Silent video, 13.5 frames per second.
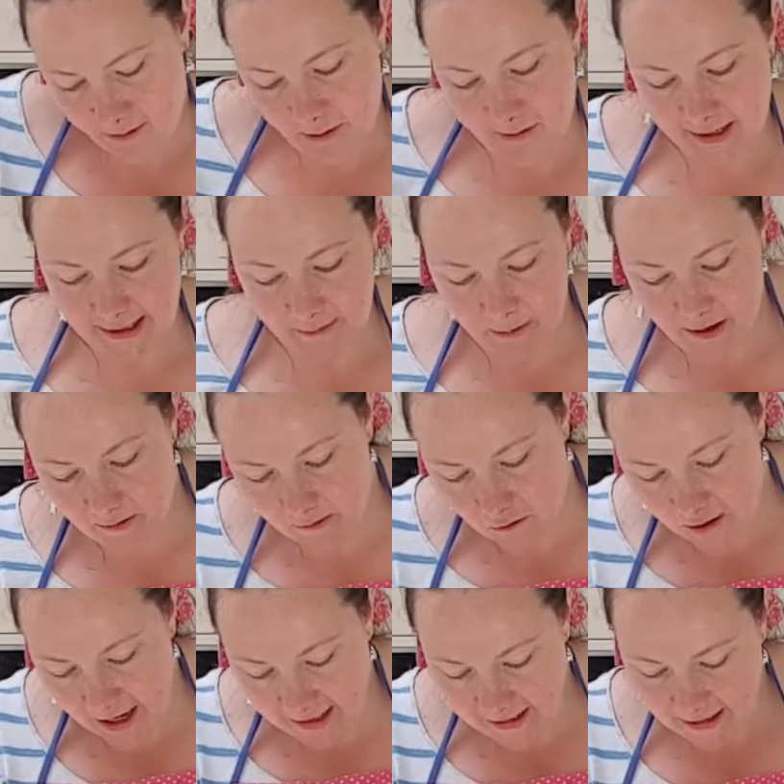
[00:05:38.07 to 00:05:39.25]
though I suppose
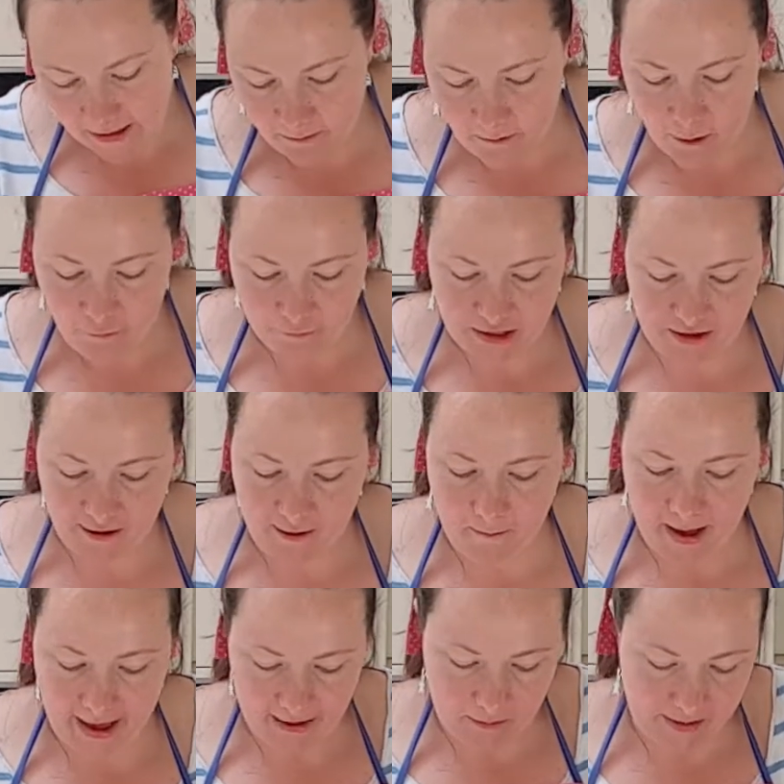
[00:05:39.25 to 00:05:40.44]
trains don't often go
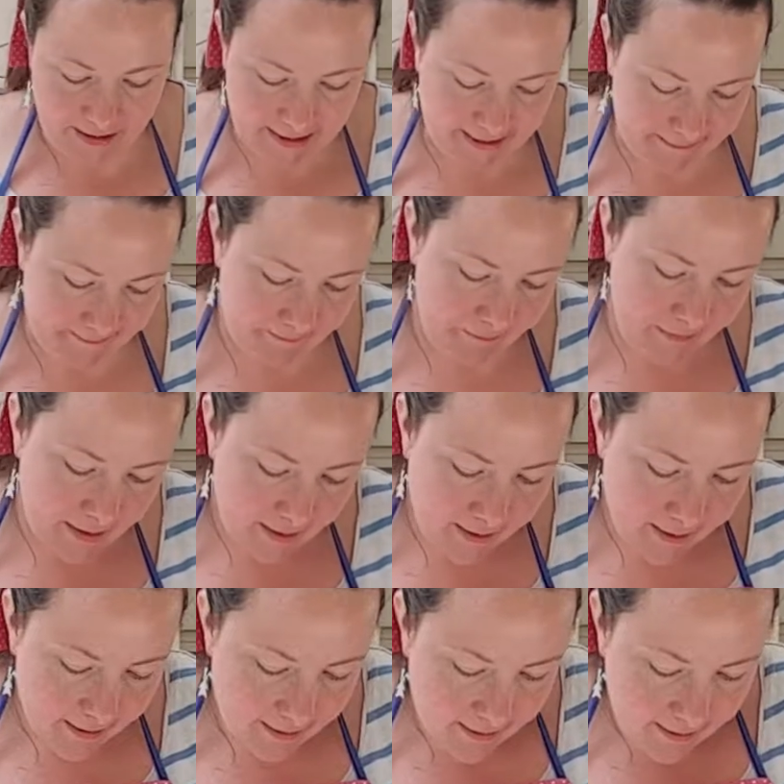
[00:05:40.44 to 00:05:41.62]
backwards.
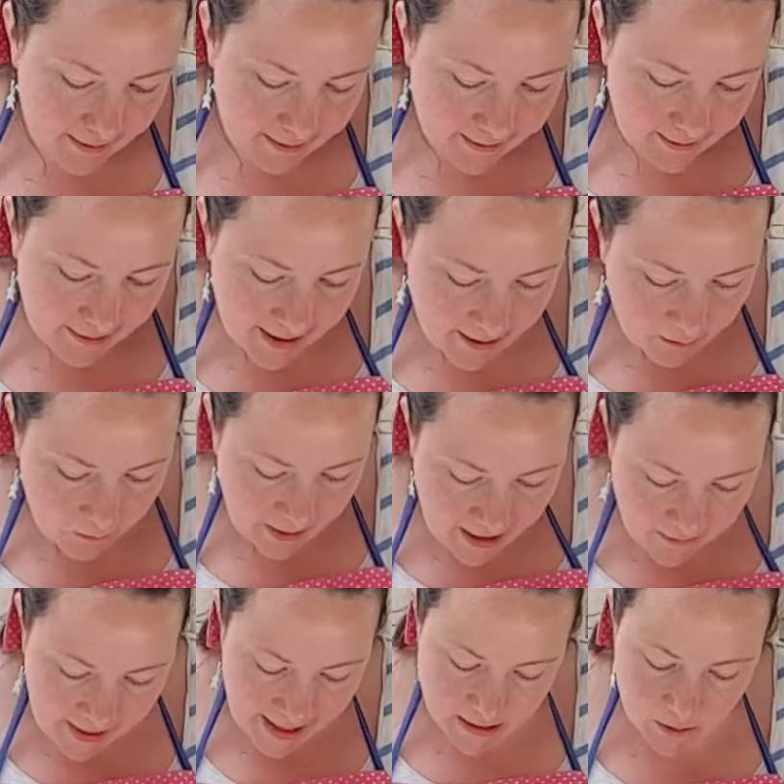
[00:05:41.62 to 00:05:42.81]
Now, when
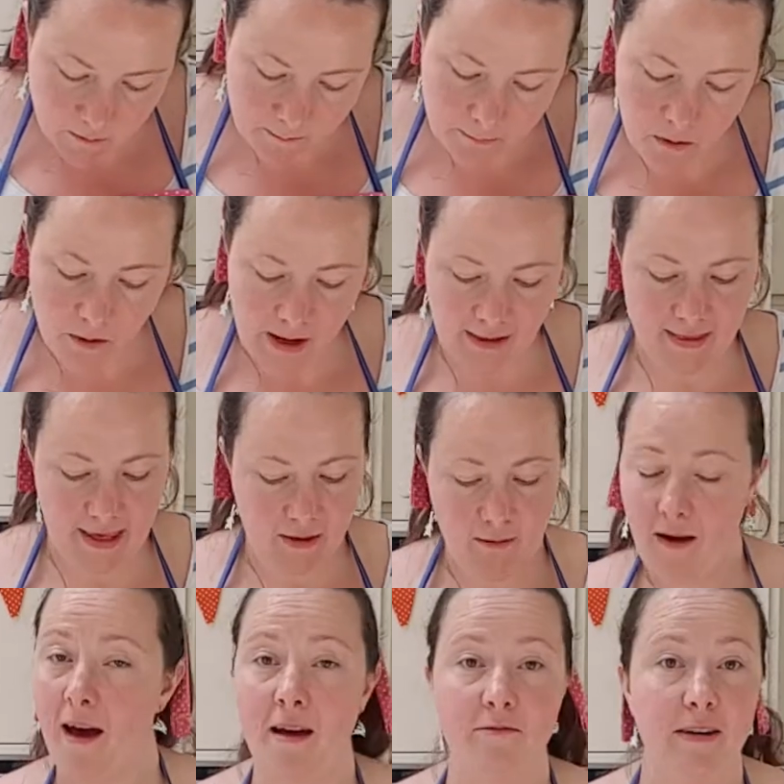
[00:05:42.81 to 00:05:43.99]
you get to a point that you
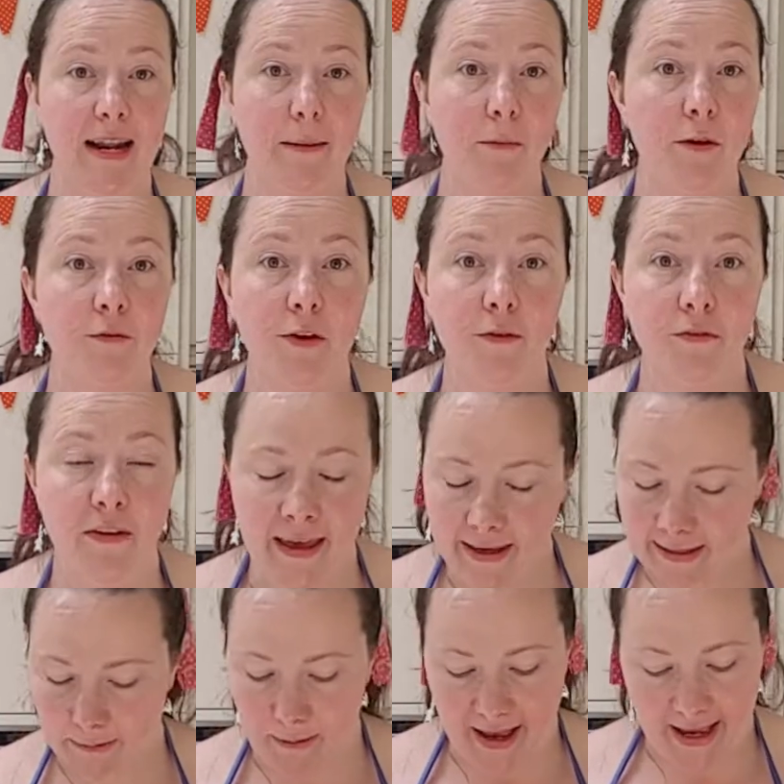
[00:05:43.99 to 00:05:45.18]
can't really move your
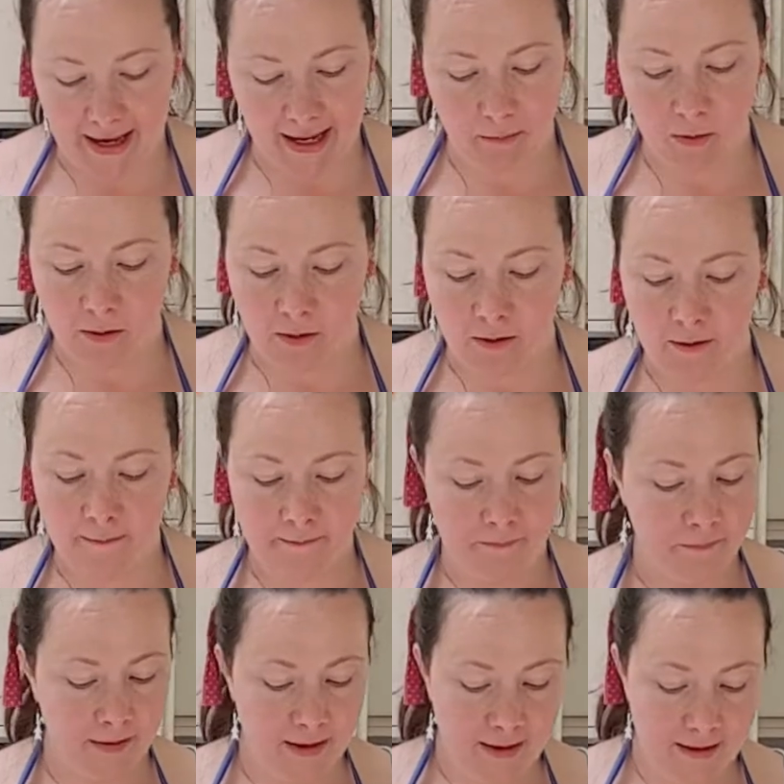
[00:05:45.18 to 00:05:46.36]
fingers back anymore,
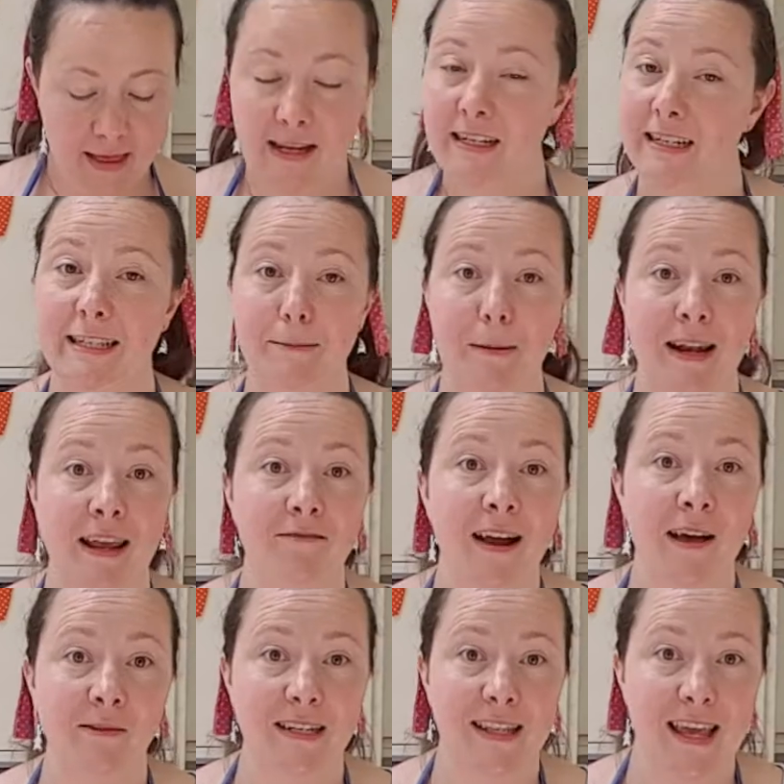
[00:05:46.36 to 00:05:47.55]
then just spin it
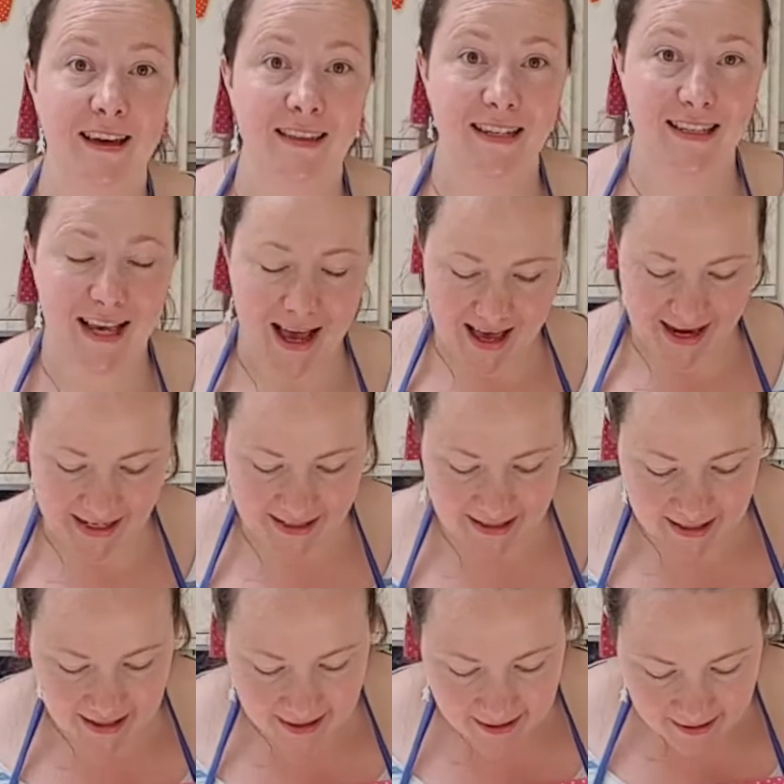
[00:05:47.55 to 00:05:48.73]
round to the other side.
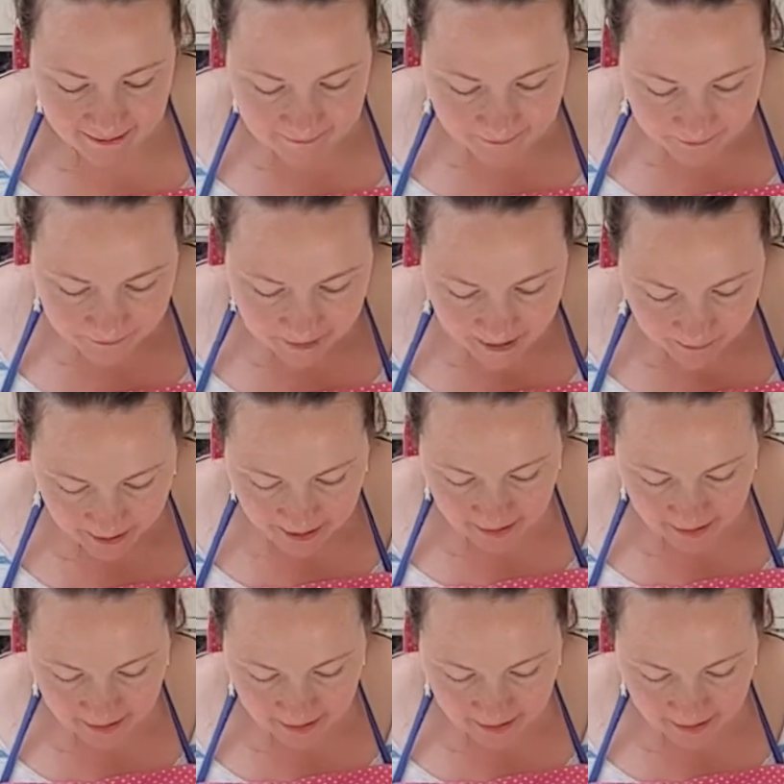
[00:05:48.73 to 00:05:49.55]
There we